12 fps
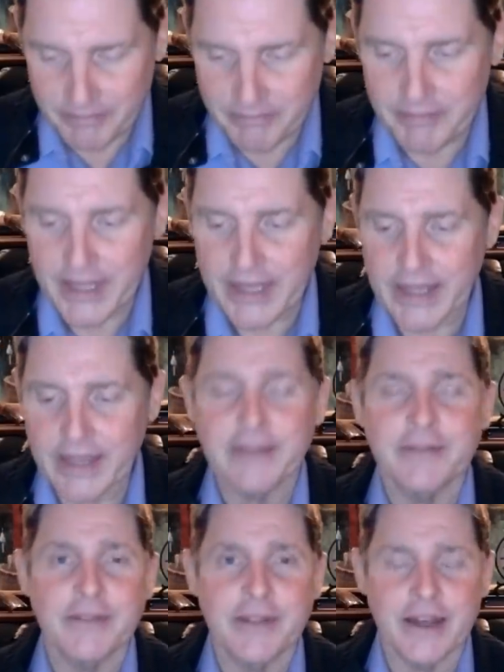
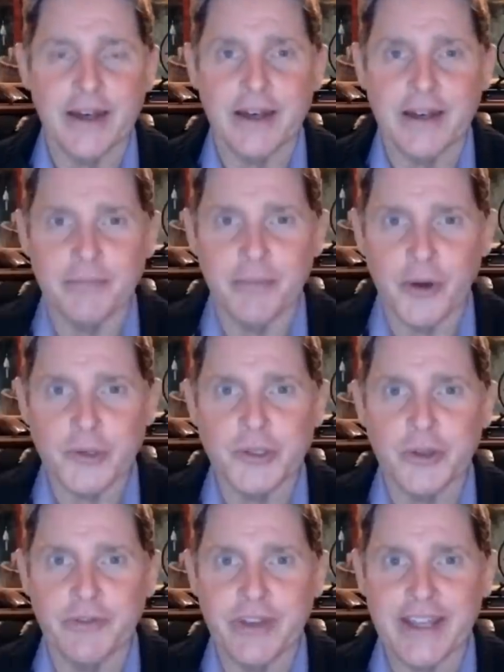many, uh,
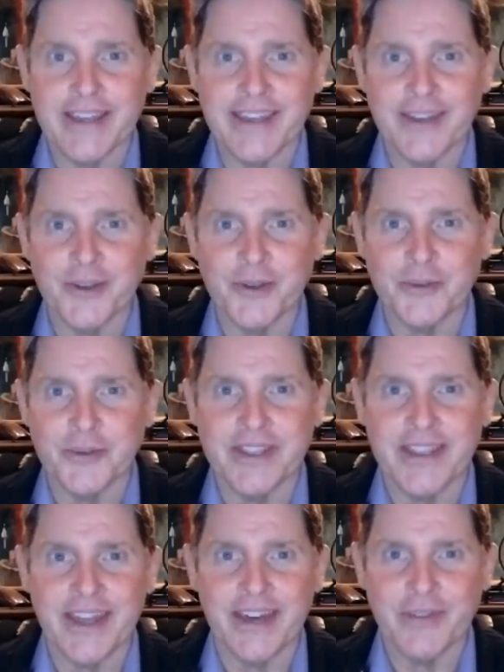most who have had encounters
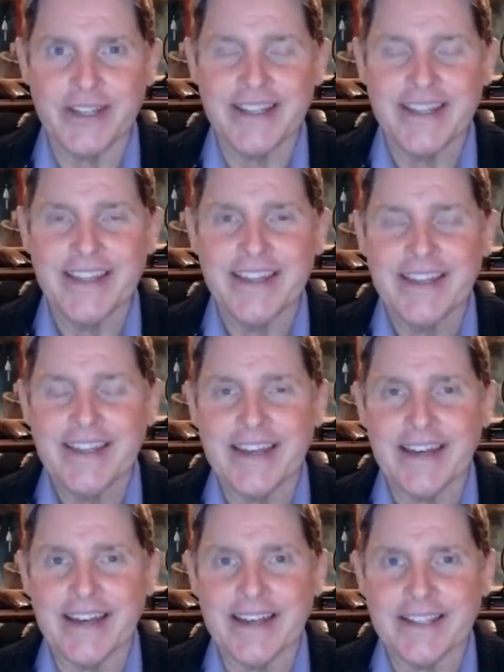with heaven,
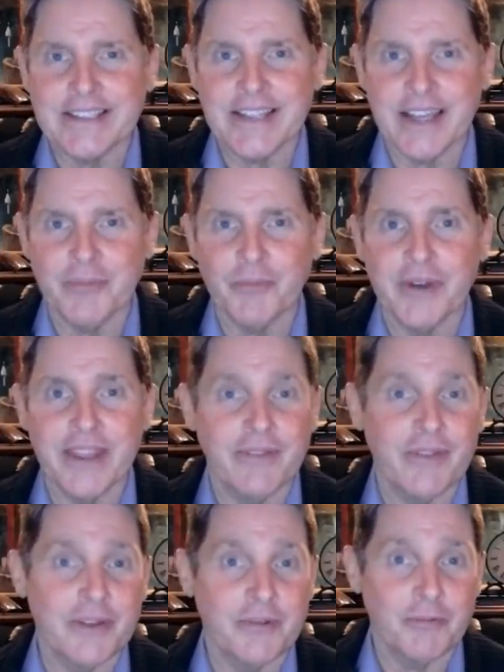uh, some
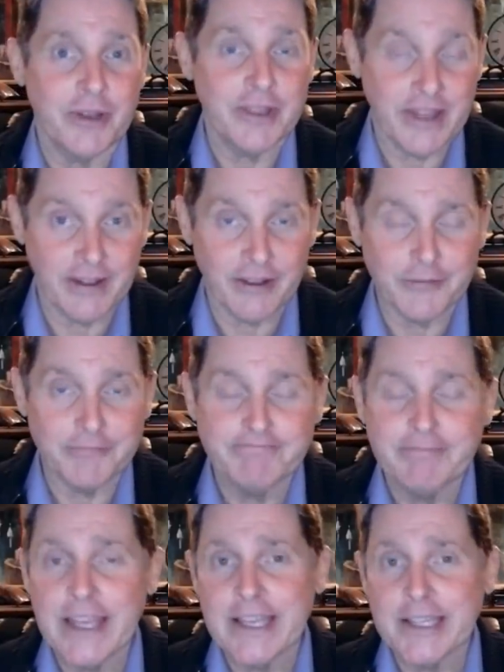even with
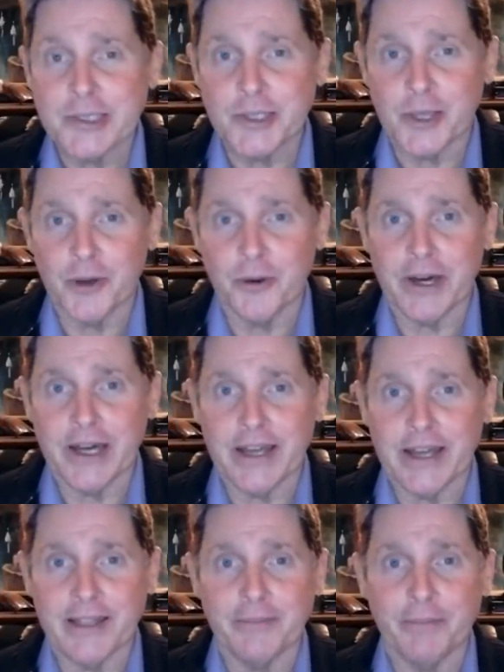hell. So
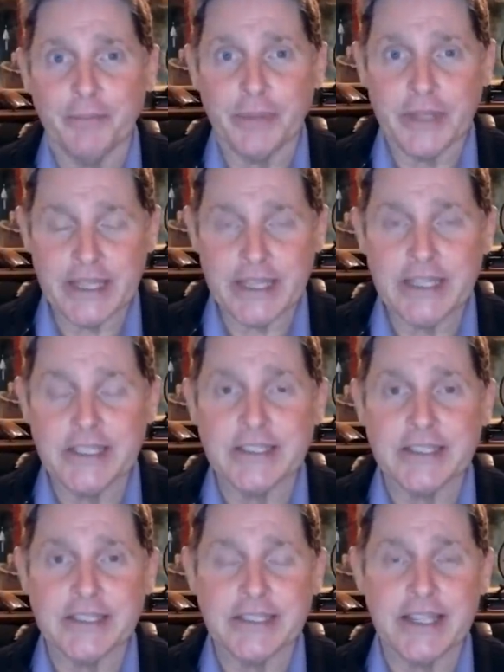uh,
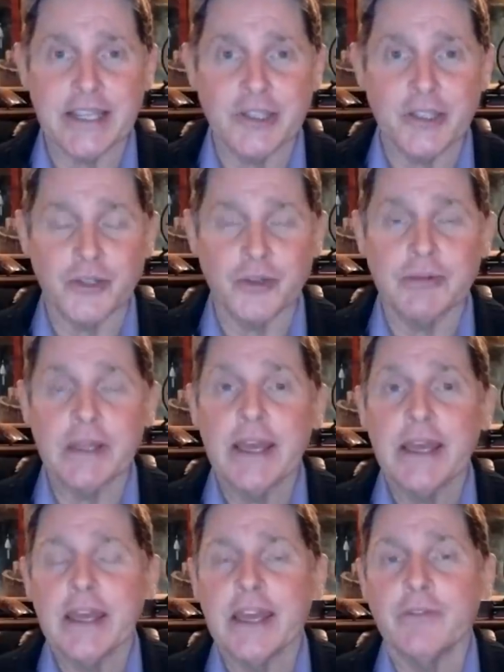please stay
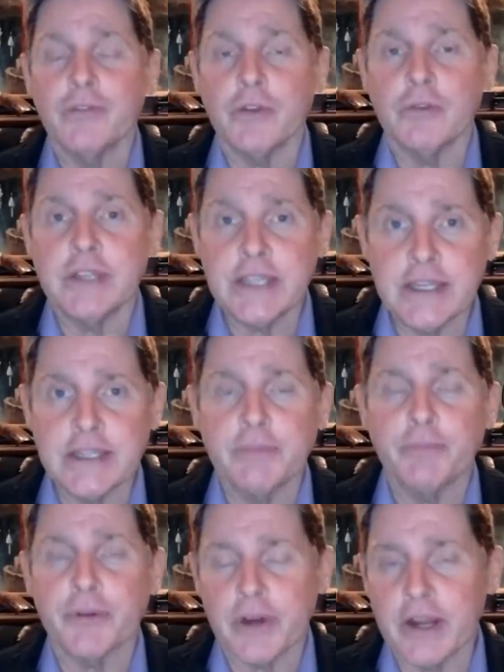tuned. If you
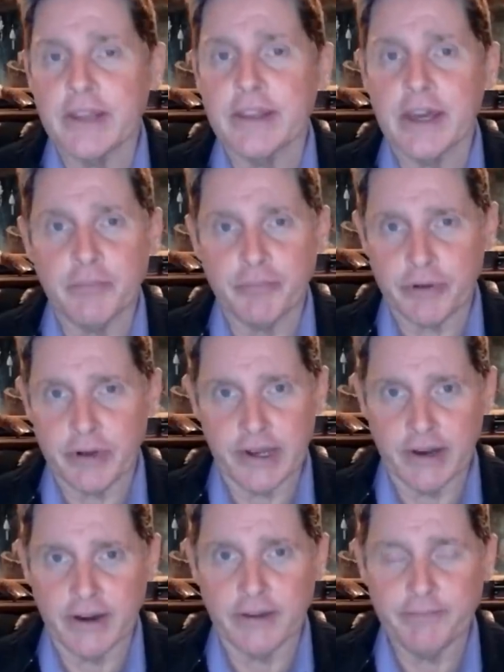did pray that
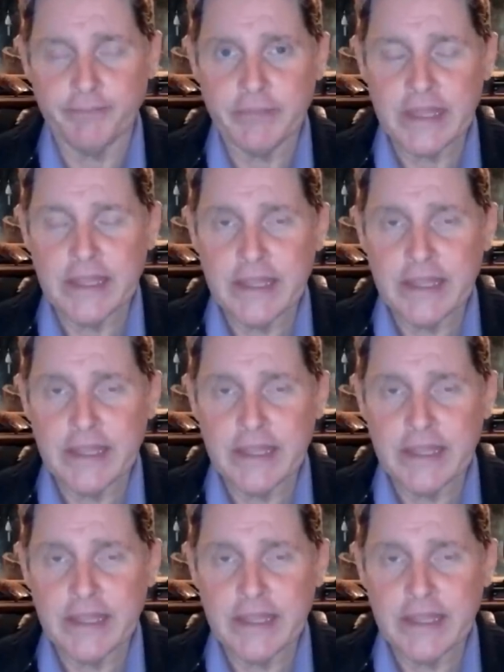prayer